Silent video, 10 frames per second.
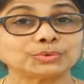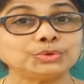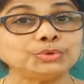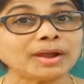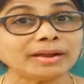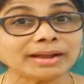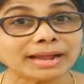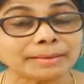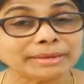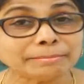You are
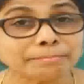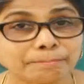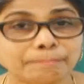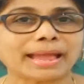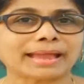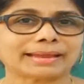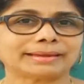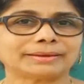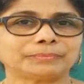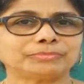coming back
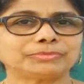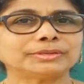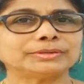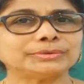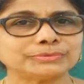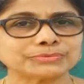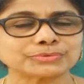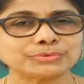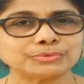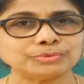to
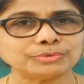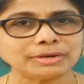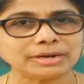school